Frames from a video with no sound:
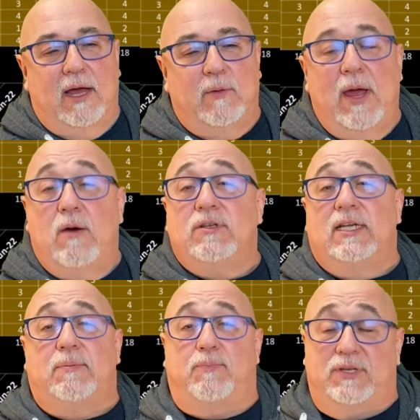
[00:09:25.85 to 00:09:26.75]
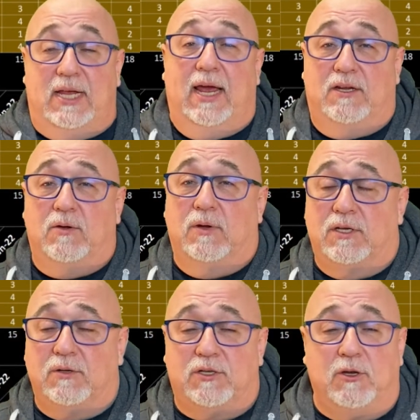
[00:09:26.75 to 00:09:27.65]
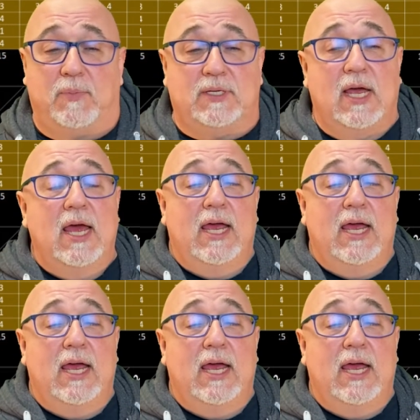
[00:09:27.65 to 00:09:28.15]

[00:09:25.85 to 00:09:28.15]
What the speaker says: the way I always like to say it to a soup is